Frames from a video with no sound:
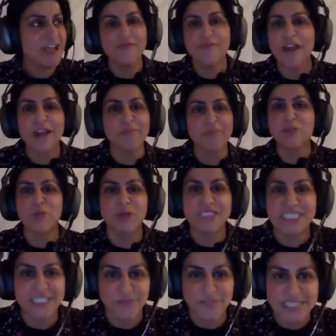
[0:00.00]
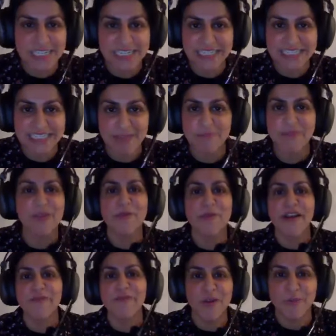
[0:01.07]
very very much wanting to facilitate me
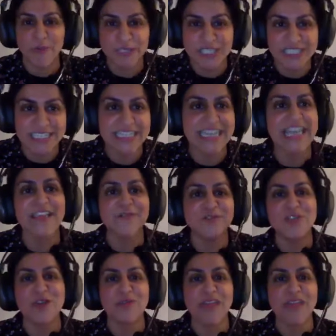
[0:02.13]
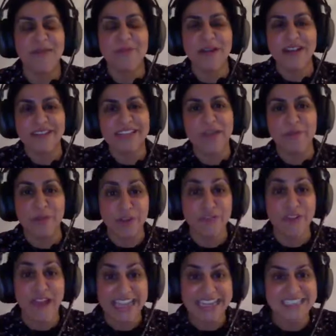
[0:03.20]
wherever I wanted to live. So they were they were
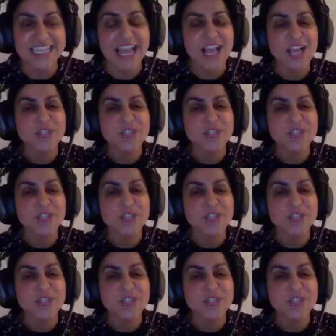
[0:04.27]
great.